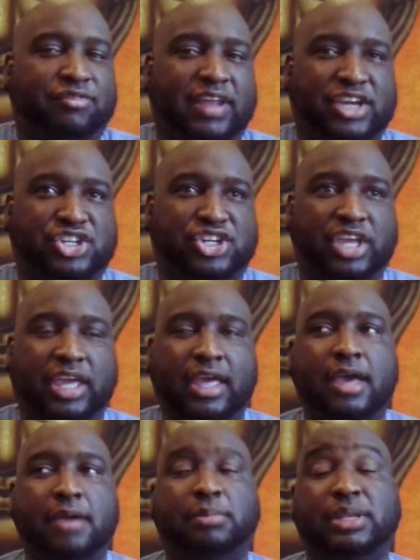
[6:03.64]
flashy,
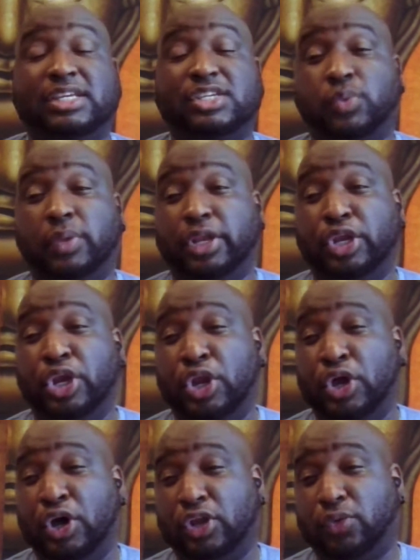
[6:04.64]
but this will
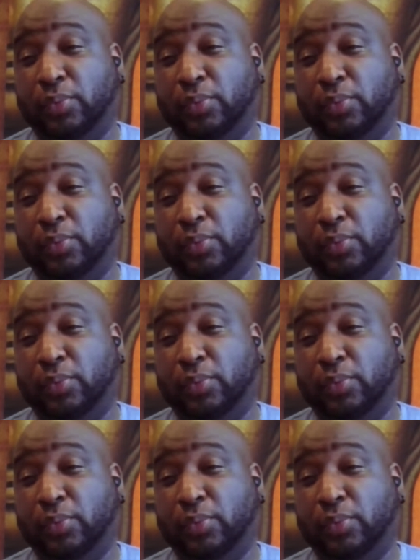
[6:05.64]
not